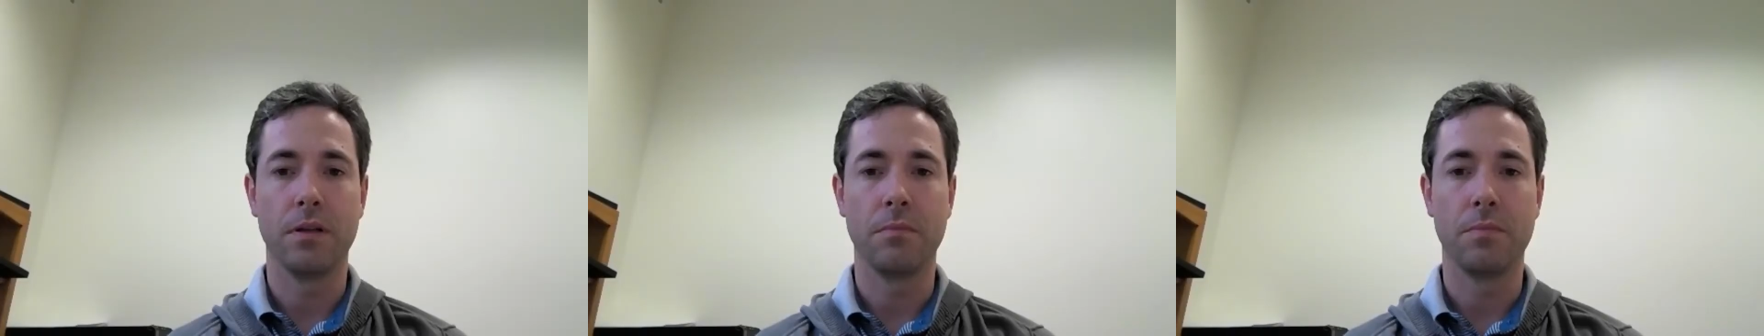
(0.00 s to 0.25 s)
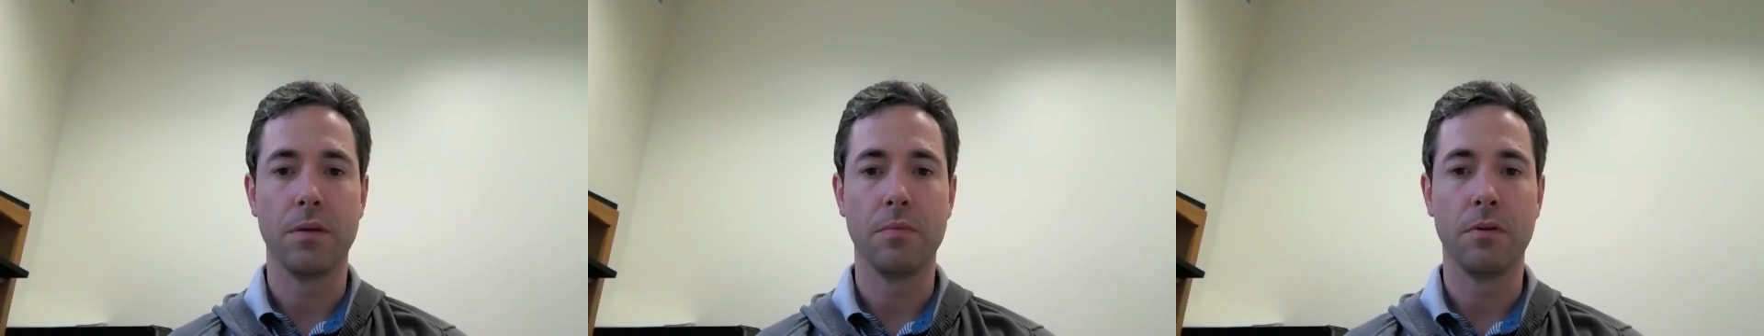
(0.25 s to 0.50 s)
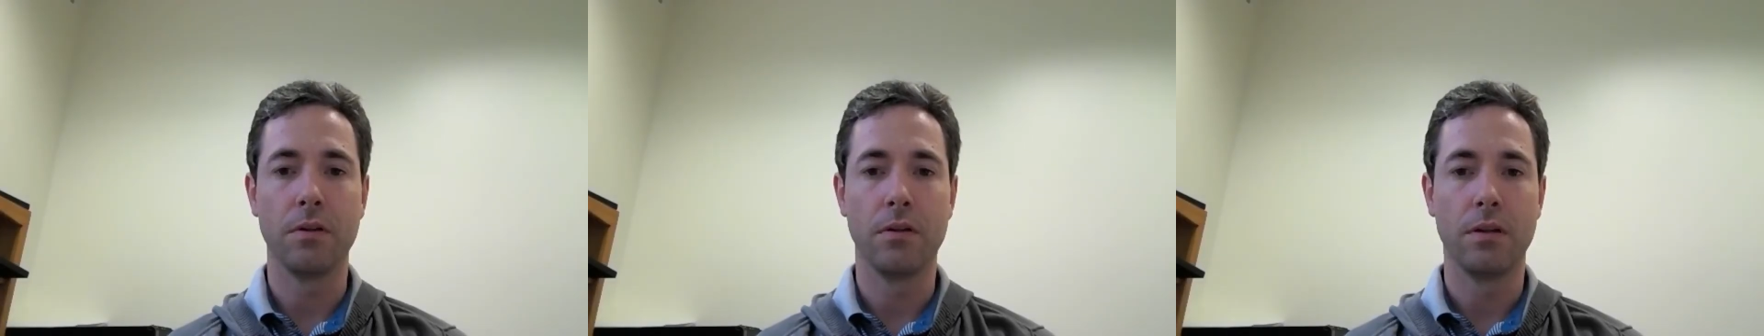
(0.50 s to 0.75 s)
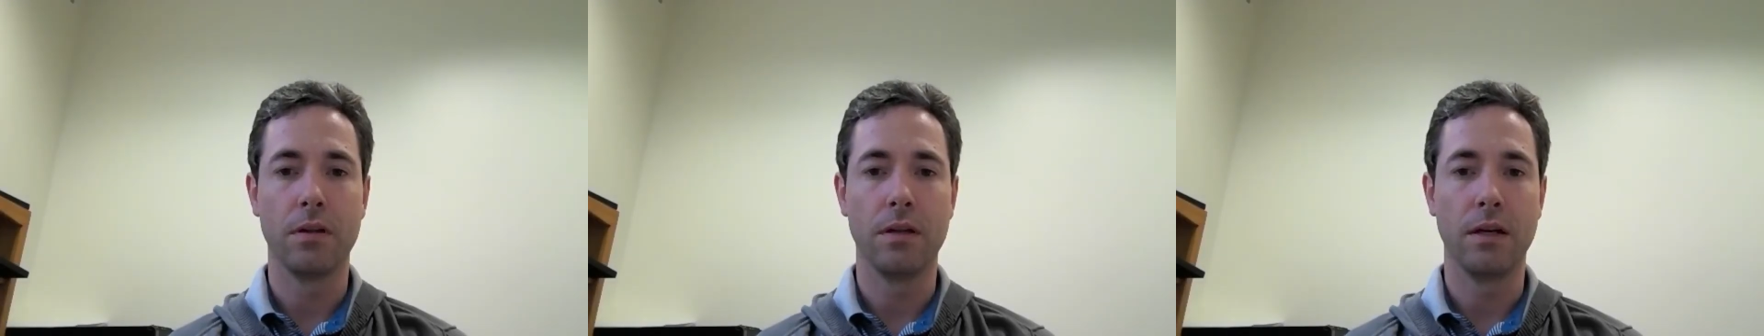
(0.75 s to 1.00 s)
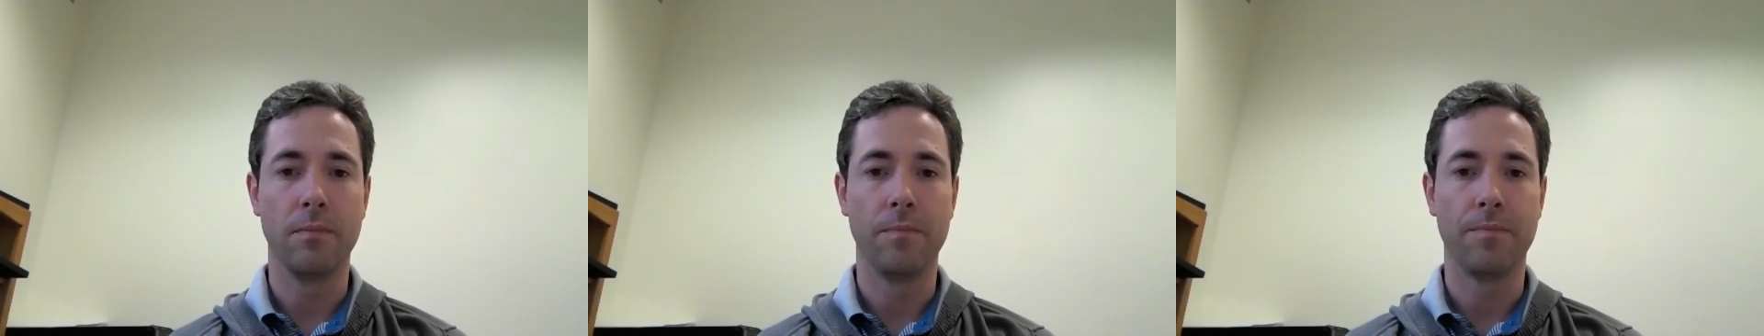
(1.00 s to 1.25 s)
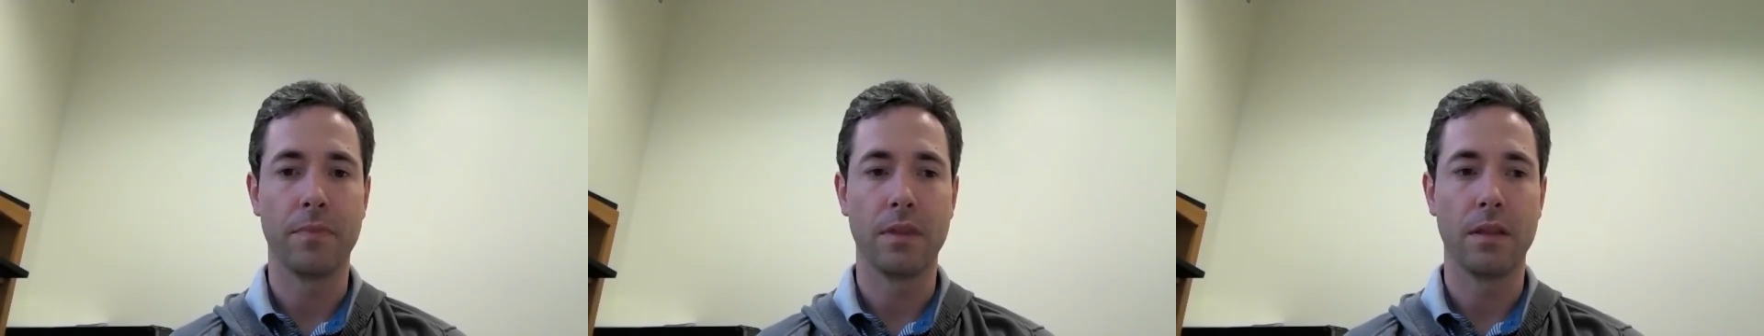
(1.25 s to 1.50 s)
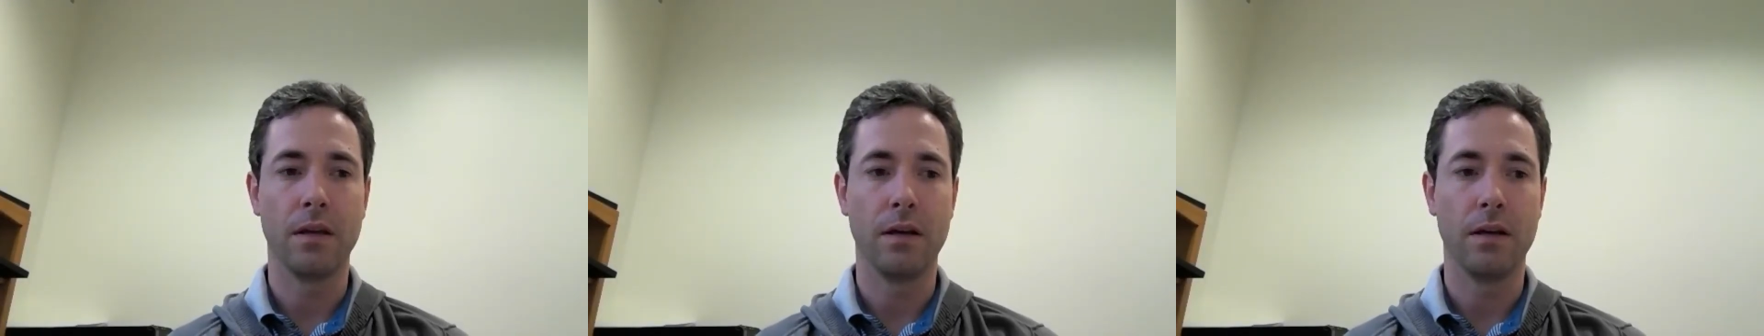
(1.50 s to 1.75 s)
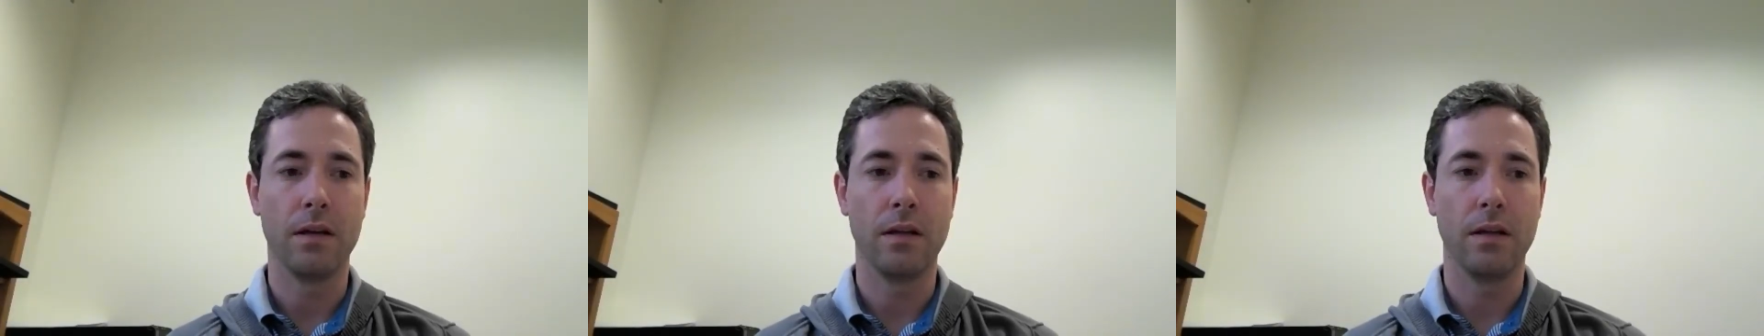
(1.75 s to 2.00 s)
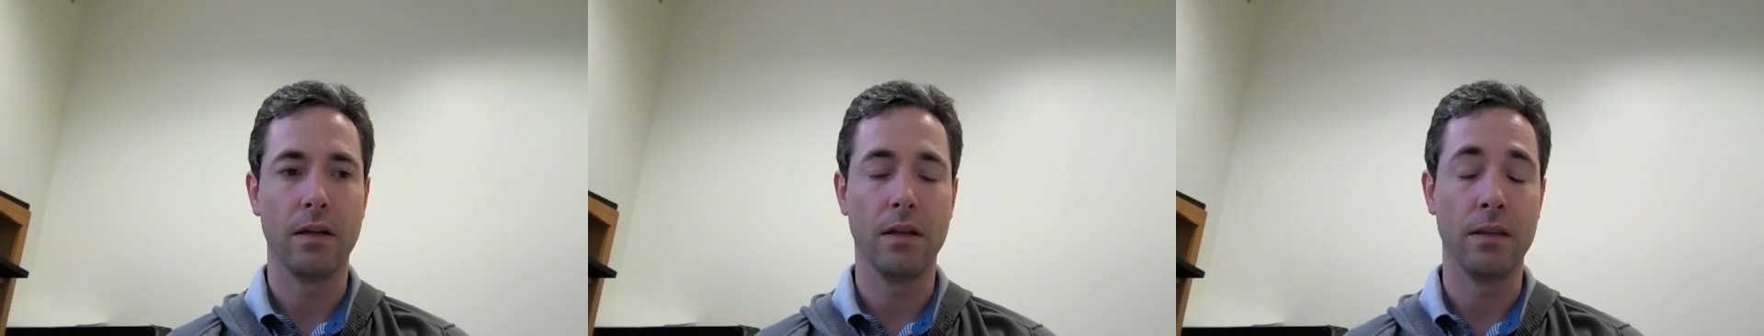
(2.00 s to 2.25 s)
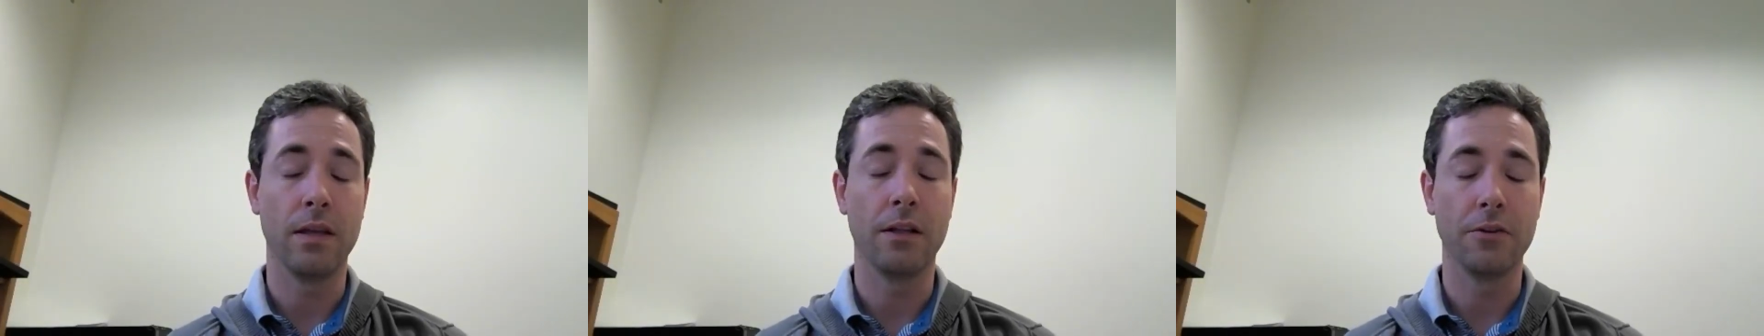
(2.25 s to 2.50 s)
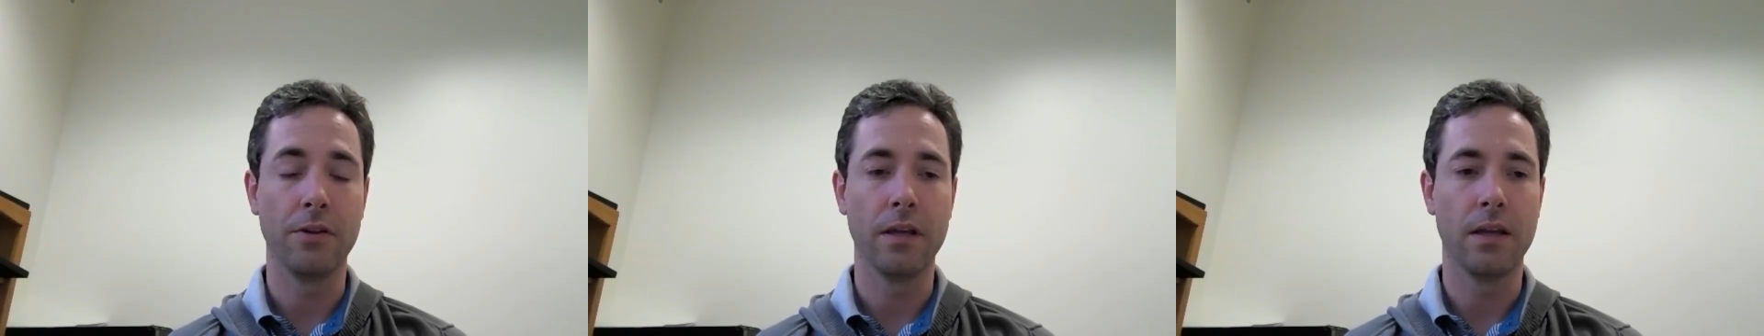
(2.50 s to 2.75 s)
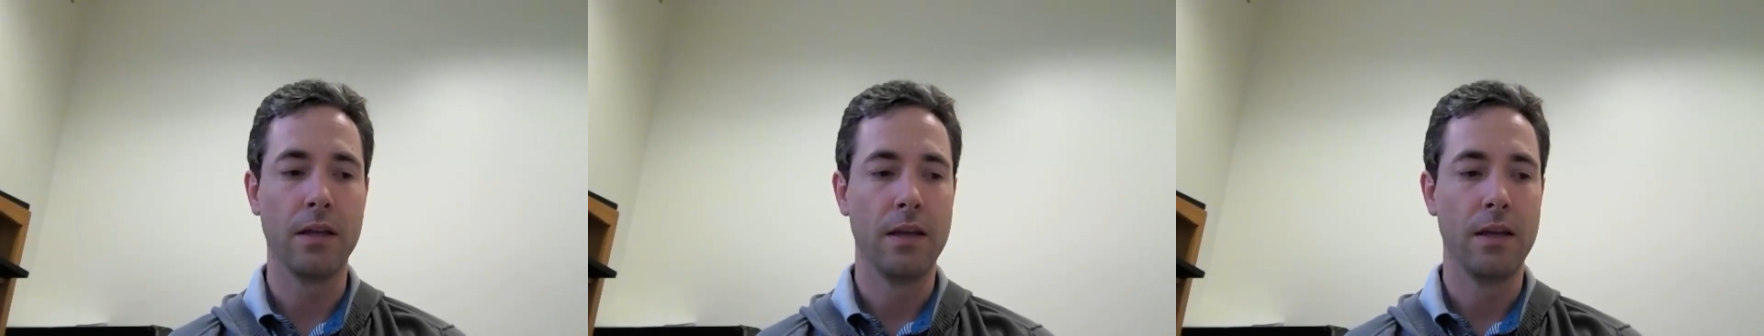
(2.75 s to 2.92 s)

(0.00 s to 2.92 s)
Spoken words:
people in the elderly.